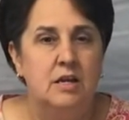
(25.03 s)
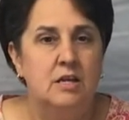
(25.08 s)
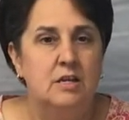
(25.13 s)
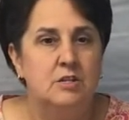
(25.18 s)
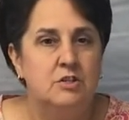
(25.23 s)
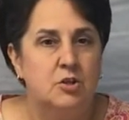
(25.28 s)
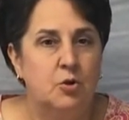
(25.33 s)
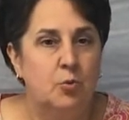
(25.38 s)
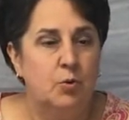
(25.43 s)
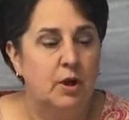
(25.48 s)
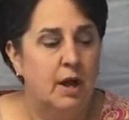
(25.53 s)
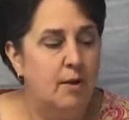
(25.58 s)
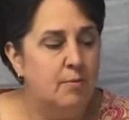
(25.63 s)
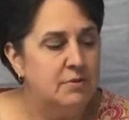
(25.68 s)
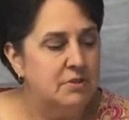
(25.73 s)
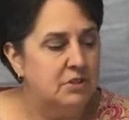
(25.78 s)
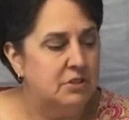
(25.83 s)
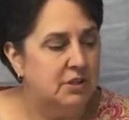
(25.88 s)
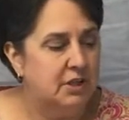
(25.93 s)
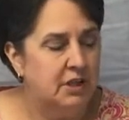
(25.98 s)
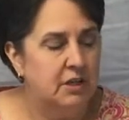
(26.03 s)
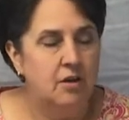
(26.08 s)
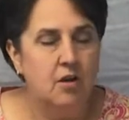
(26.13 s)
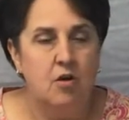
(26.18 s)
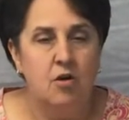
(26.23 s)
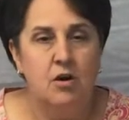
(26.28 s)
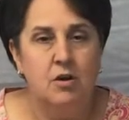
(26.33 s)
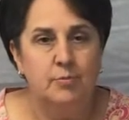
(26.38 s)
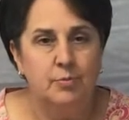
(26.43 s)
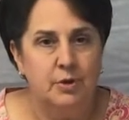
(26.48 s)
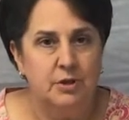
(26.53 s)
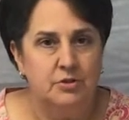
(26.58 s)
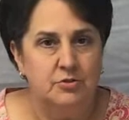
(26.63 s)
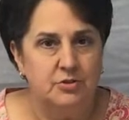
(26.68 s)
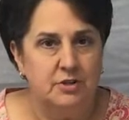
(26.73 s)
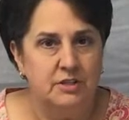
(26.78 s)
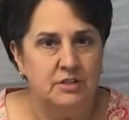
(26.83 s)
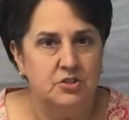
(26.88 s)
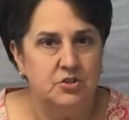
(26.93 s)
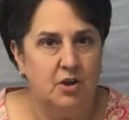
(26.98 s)
So when I was looking on
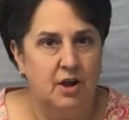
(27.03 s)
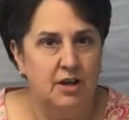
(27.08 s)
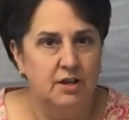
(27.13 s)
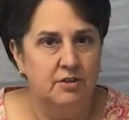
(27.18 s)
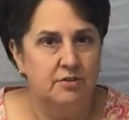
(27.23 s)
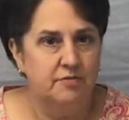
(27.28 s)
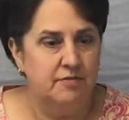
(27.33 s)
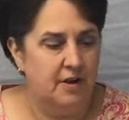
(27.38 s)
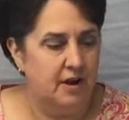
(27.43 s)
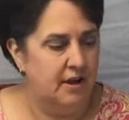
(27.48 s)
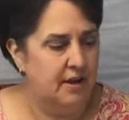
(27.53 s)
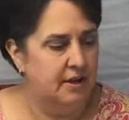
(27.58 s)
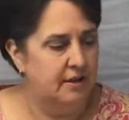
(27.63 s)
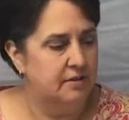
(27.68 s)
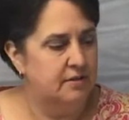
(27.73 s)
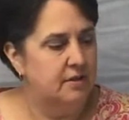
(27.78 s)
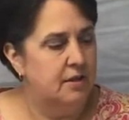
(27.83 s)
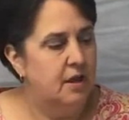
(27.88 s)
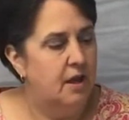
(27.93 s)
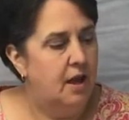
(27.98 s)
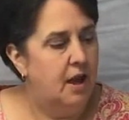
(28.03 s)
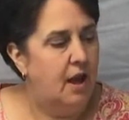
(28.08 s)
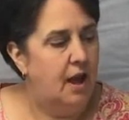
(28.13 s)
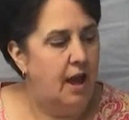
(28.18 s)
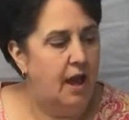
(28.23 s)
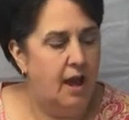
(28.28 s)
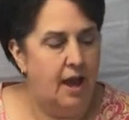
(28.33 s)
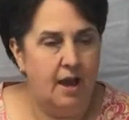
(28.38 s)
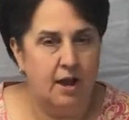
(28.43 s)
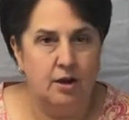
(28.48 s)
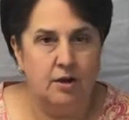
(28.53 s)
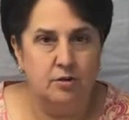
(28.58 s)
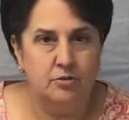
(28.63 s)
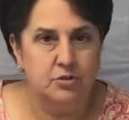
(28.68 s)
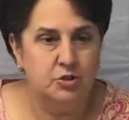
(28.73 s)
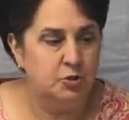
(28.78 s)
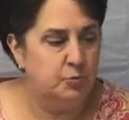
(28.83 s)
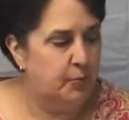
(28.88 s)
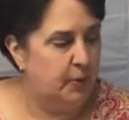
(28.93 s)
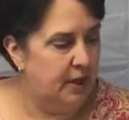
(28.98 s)
Pinterest trying to find how
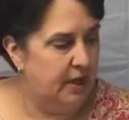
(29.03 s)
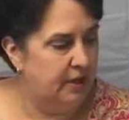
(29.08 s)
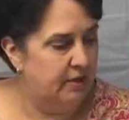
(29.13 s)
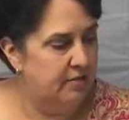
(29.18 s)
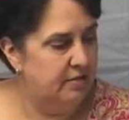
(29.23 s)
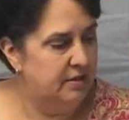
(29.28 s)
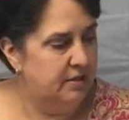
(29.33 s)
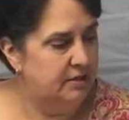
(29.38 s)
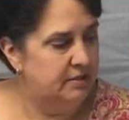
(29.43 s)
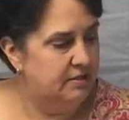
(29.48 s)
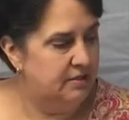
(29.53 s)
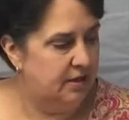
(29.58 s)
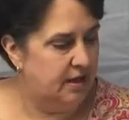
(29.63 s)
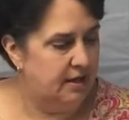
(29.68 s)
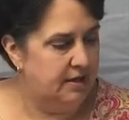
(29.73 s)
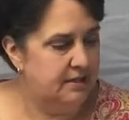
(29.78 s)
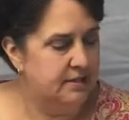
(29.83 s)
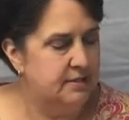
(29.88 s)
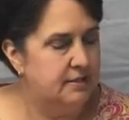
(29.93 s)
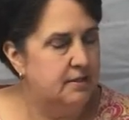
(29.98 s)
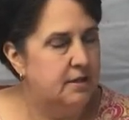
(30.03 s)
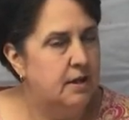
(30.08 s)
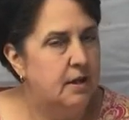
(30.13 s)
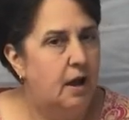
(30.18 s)
to paint these dice,